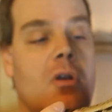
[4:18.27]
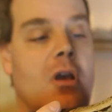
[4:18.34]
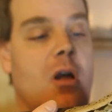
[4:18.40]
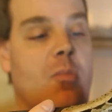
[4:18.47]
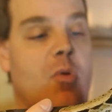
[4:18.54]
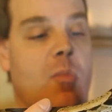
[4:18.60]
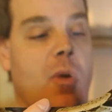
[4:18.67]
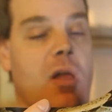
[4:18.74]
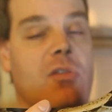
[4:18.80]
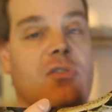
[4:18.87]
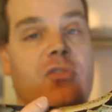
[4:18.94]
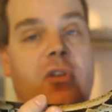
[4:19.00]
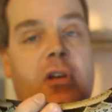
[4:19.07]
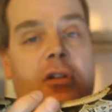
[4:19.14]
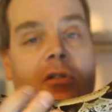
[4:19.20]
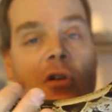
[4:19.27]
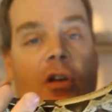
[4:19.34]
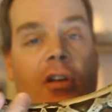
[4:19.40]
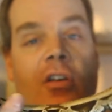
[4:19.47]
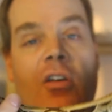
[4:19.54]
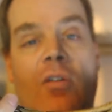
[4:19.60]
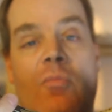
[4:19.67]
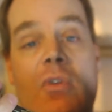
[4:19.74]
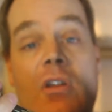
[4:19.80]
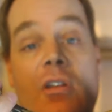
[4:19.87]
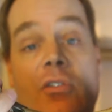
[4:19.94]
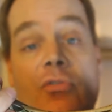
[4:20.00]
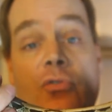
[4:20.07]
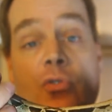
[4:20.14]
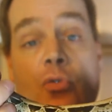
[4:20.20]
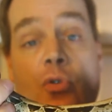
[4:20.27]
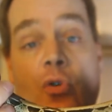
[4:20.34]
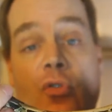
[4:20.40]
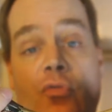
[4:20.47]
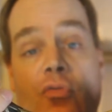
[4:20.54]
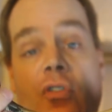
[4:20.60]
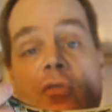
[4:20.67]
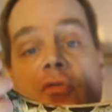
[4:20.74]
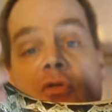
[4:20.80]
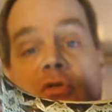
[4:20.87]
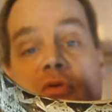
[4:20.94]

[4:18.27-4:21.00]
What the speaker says: in a couple months and meet his new girlfriend for